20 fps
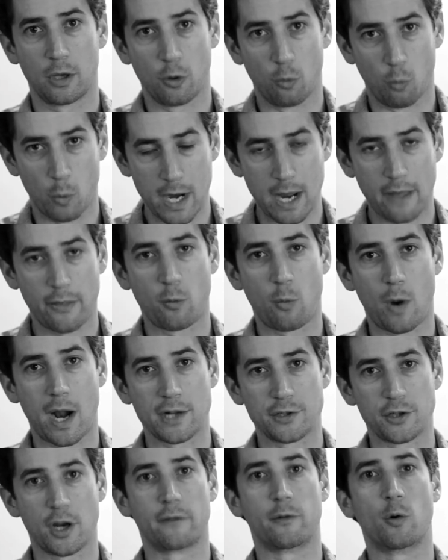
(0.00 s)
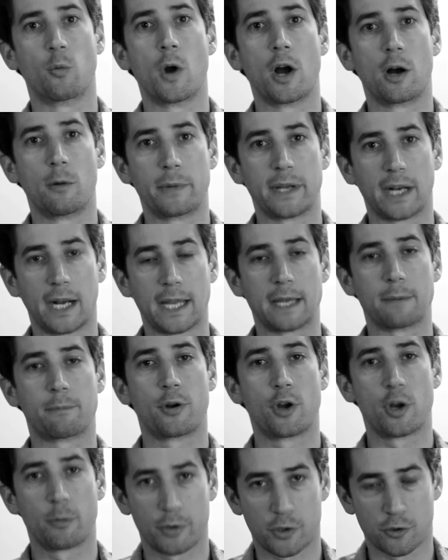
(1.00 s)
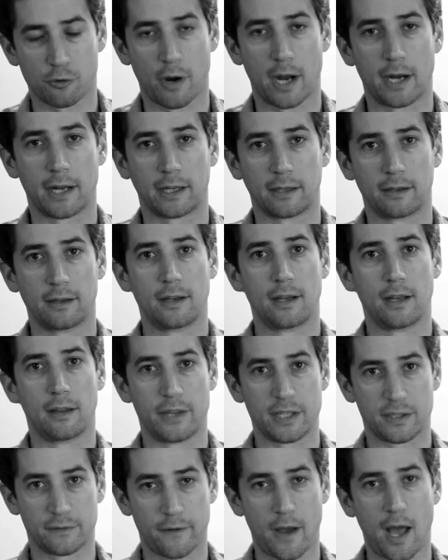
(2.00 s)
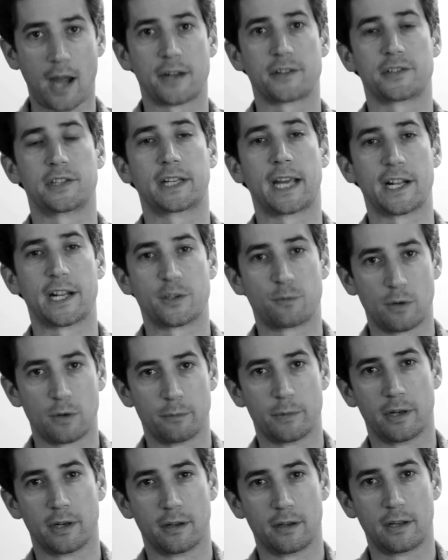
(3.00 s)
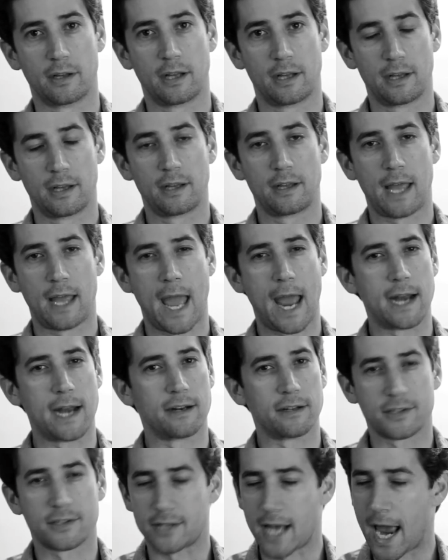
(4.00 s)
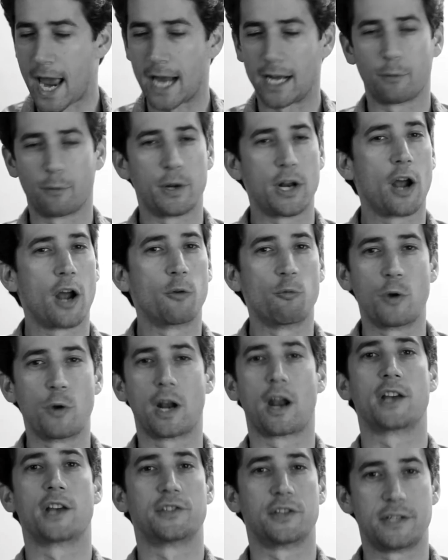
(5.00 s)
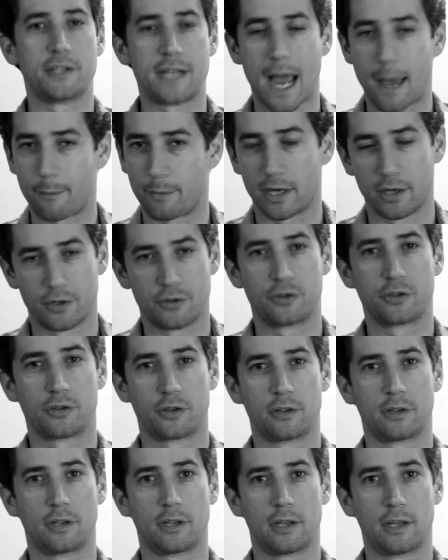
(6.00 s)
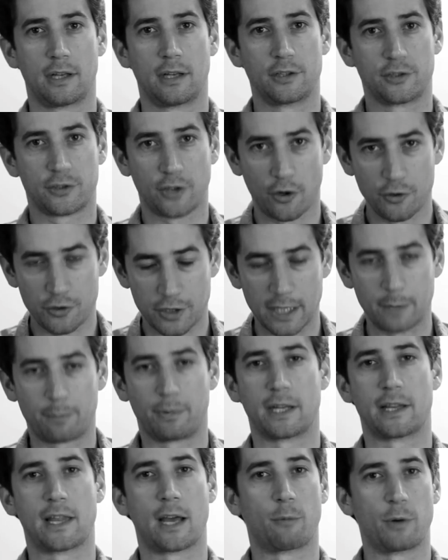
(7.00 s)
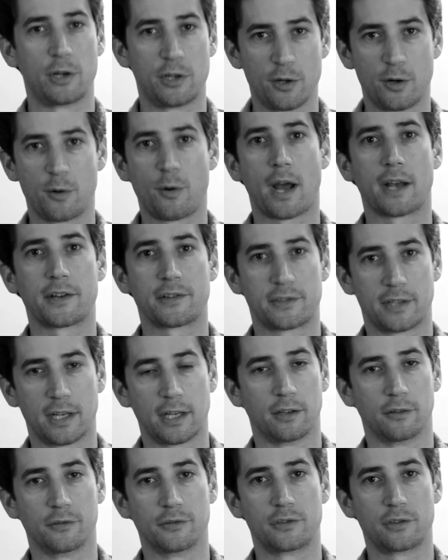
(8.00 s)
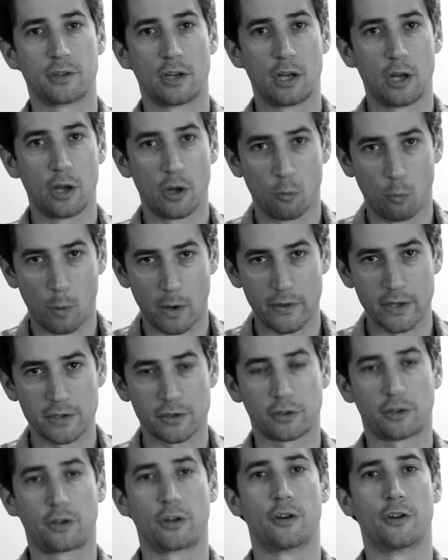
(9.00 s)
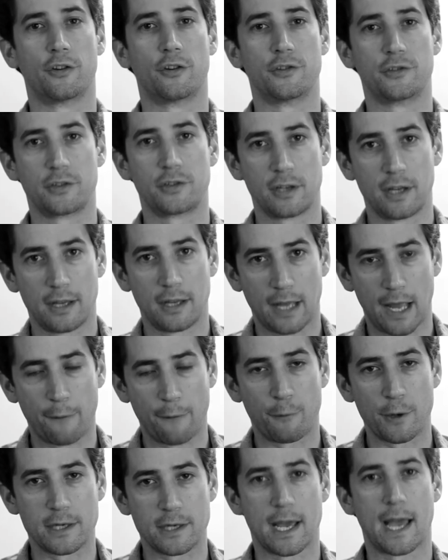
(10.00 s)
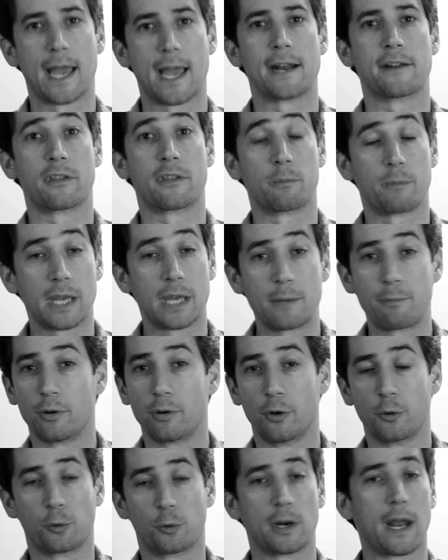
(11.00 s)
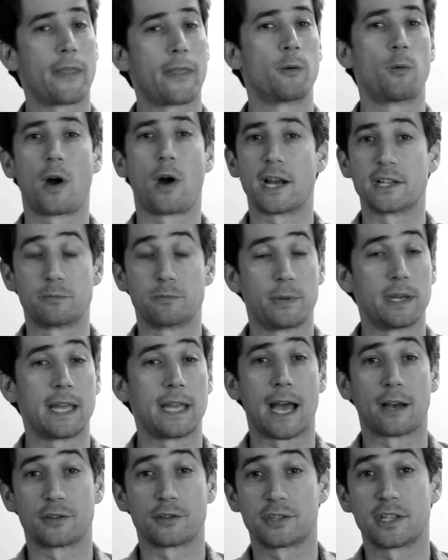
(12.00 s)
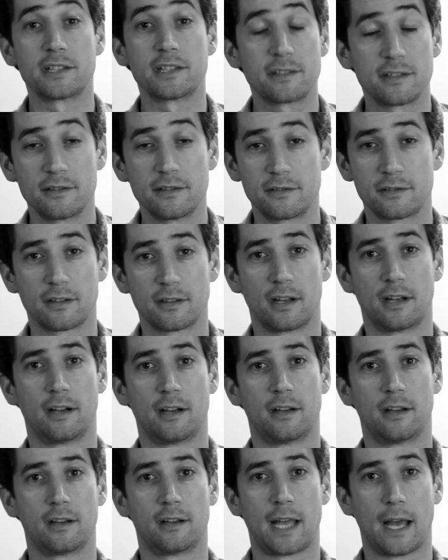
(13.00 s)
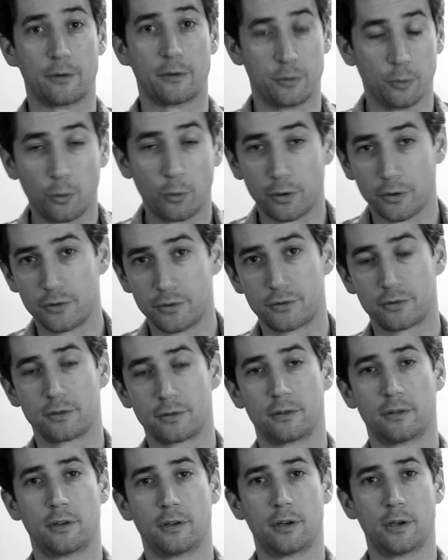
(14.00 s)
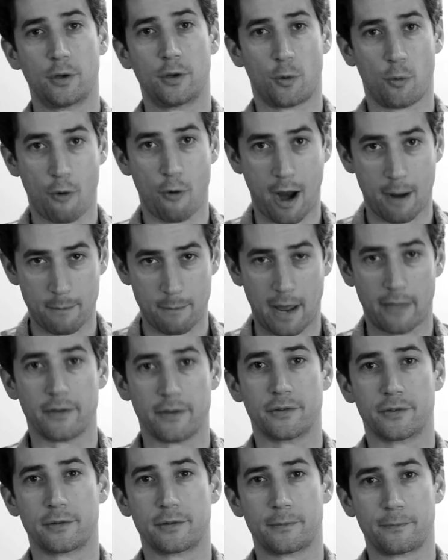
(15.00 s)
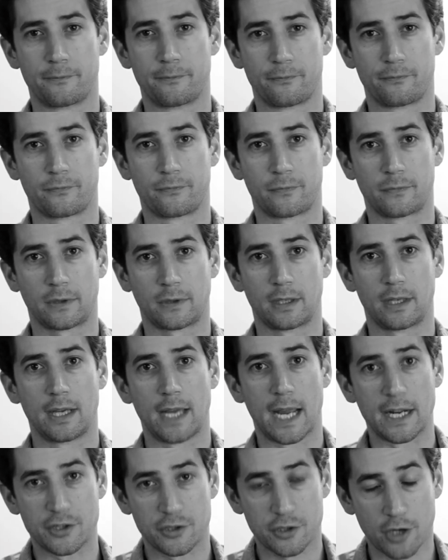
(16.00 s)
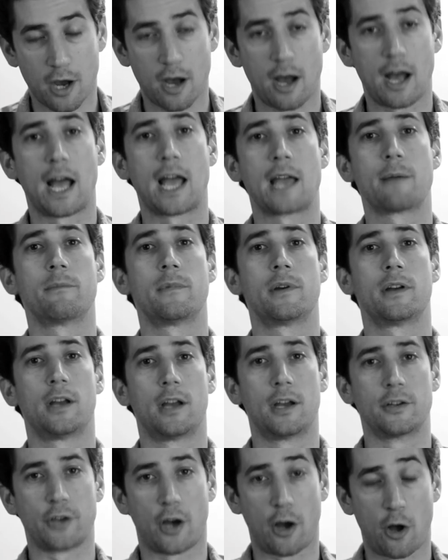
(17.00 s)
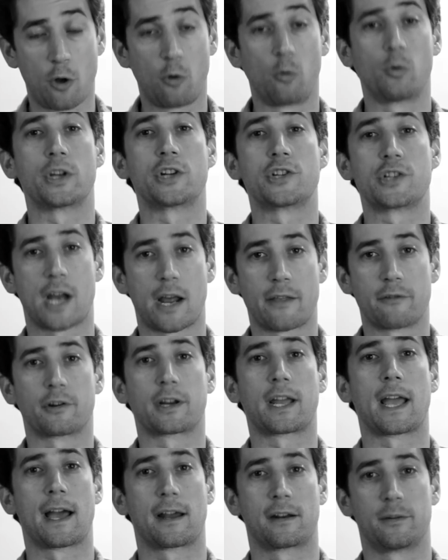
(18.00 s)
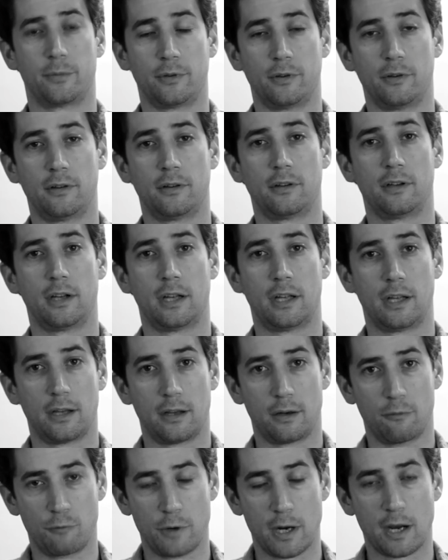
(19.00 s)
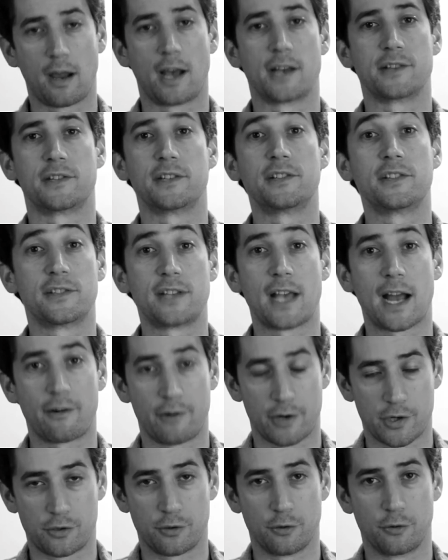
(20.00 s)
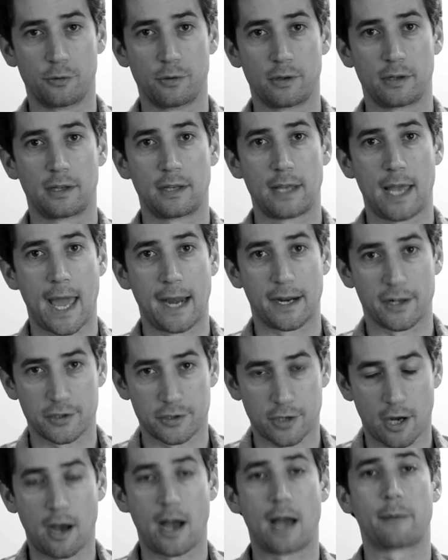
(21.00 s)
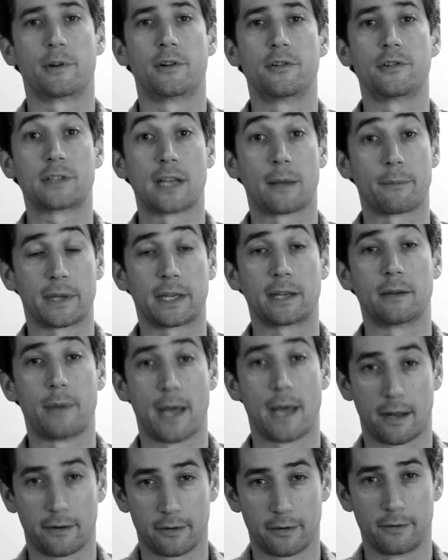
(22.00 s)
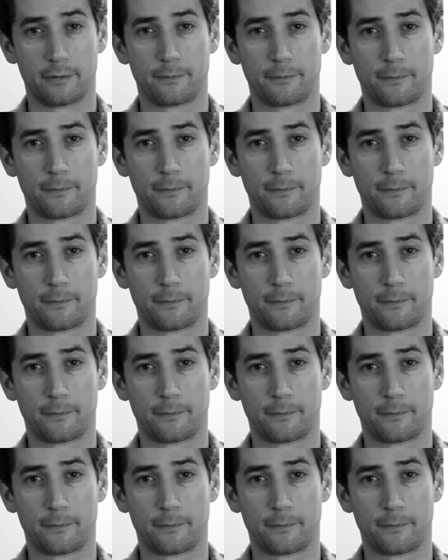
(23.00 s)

We are the ones overwhelmingly perpetrating this violence against women. And sadly, we don't realize the damage so deeply that we do to ourselves when this occurs every day to the people who could otherwise be our sisters, our daughters, or our mothers. It's time to hold each other accountable realize this is our issue and it's time to do something about it.